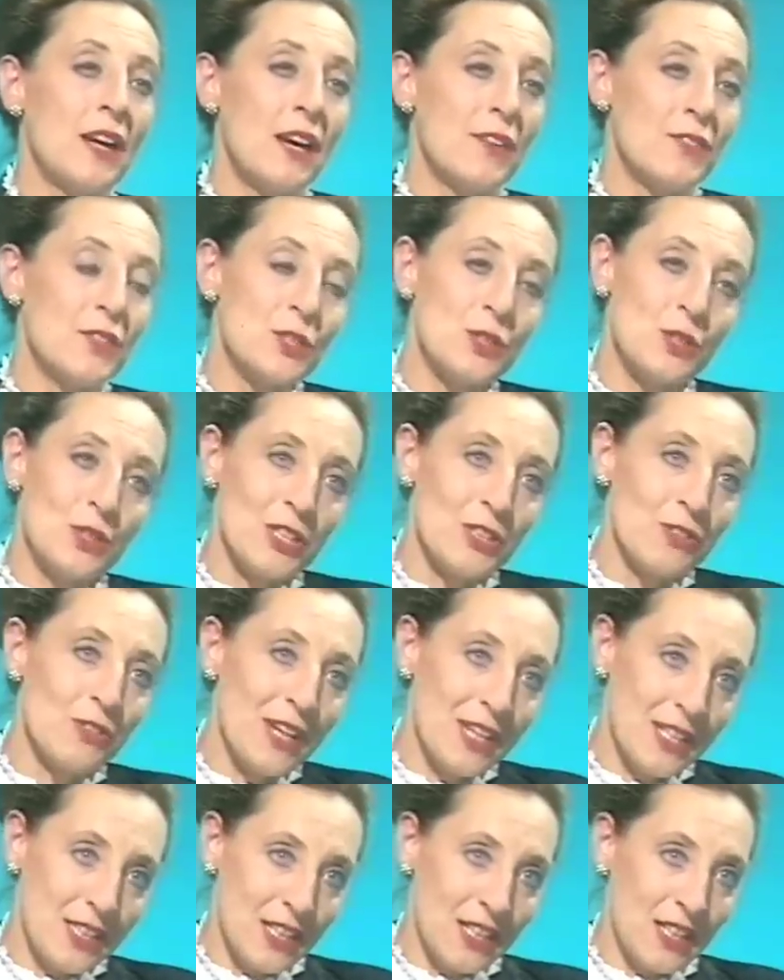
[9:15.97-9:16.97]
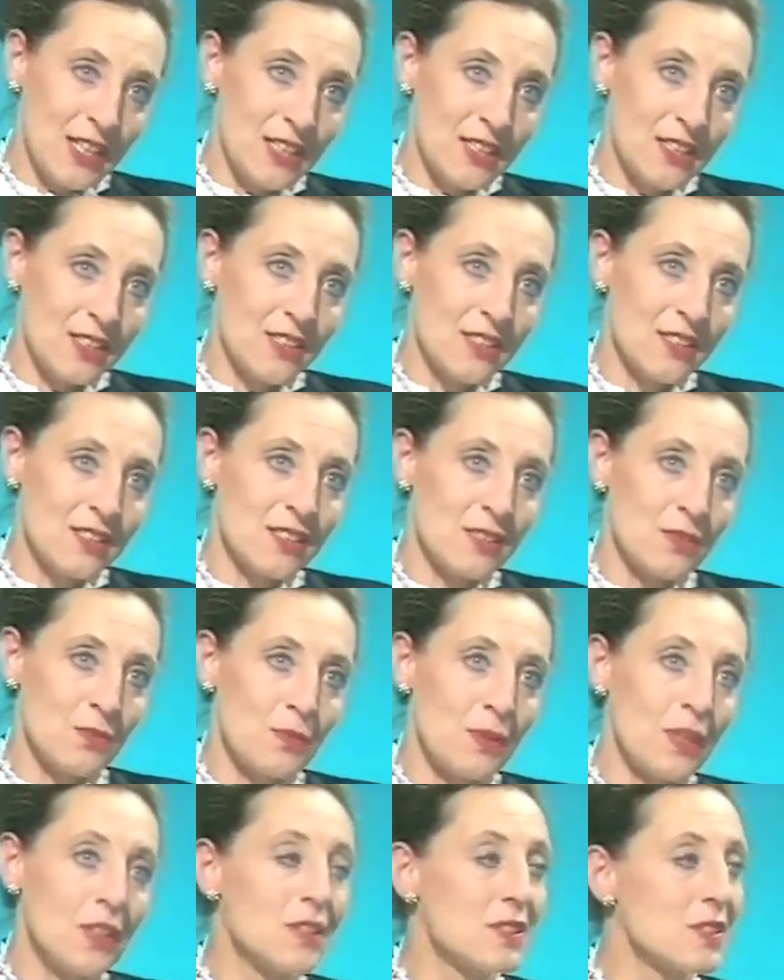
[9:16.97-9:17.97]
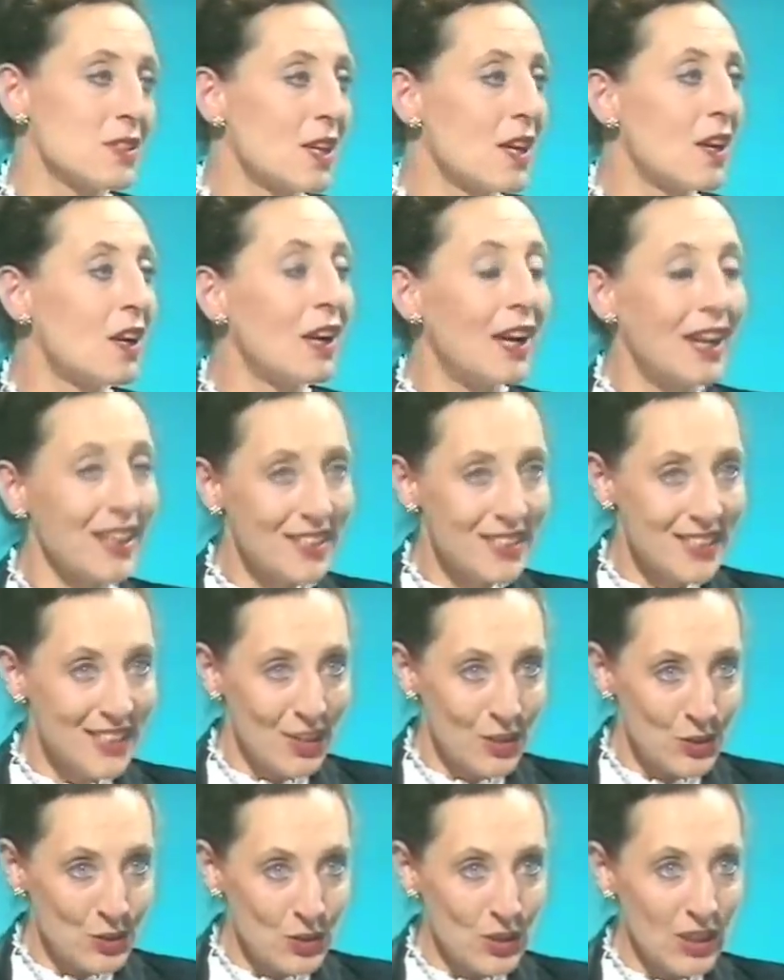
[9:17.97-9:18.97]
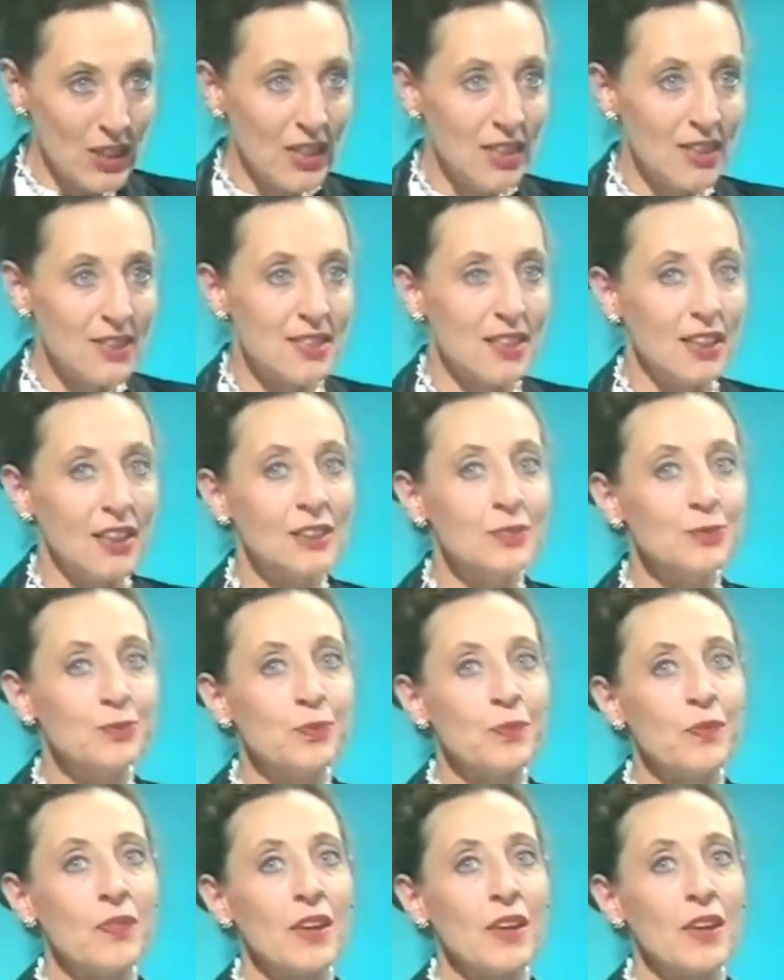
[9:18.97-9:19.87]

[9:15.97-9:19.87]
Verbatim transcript: to have storage radiators mm. because they are like central heating.